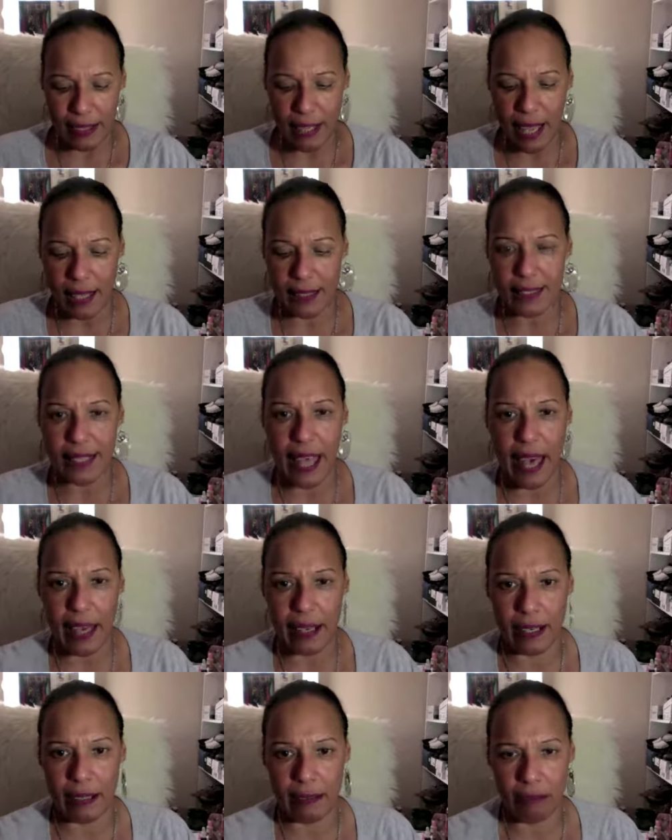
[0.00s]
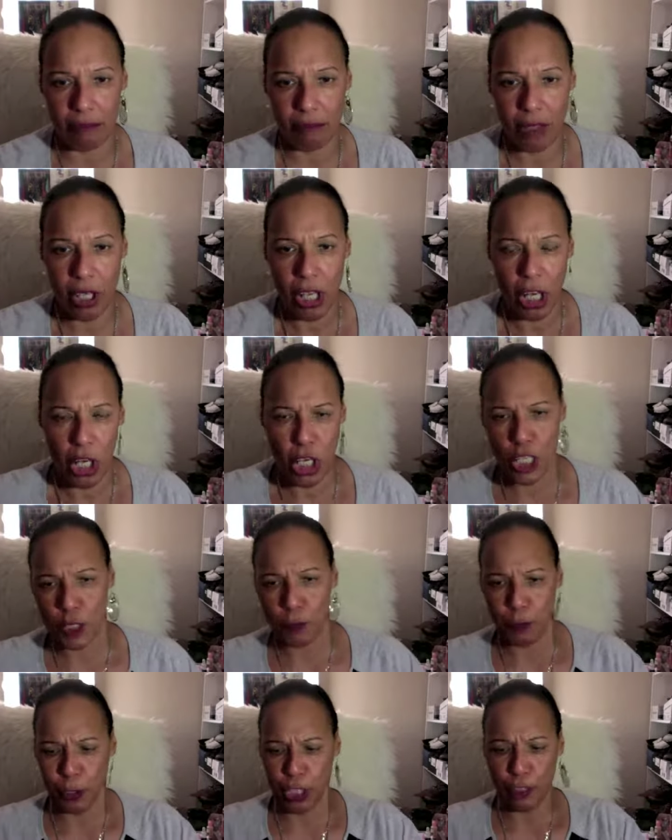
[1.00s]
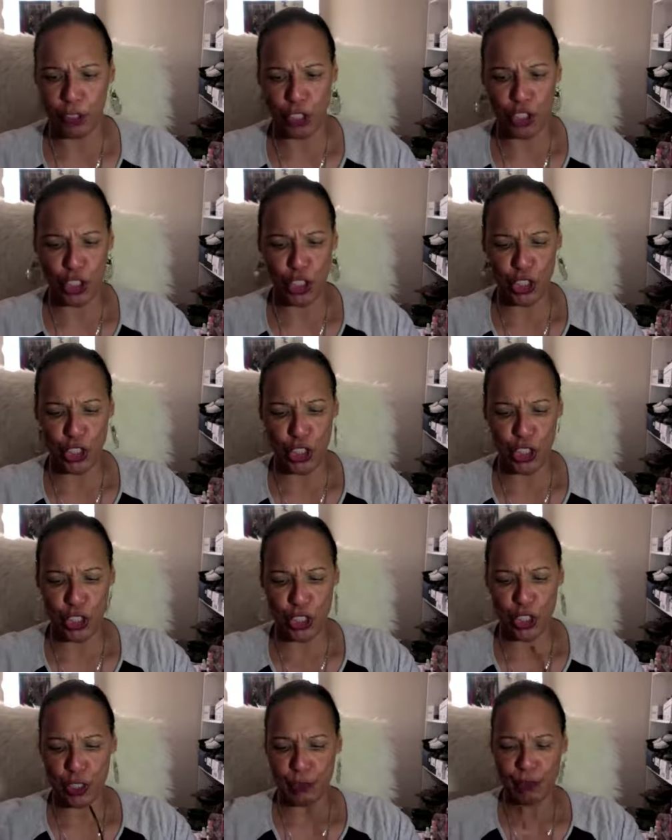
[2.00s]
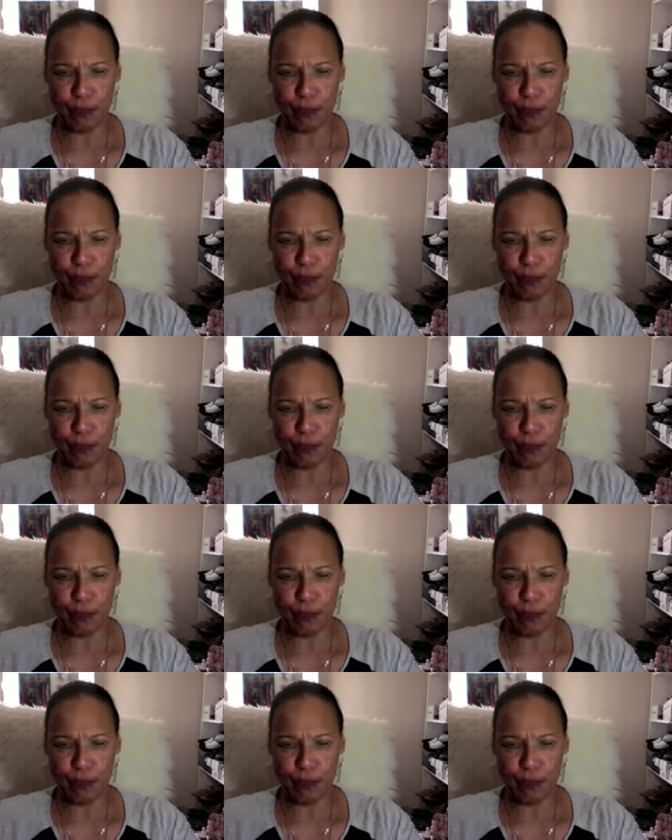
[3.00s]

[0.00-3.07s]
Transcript: How's that? Let's put on the cheat sheets.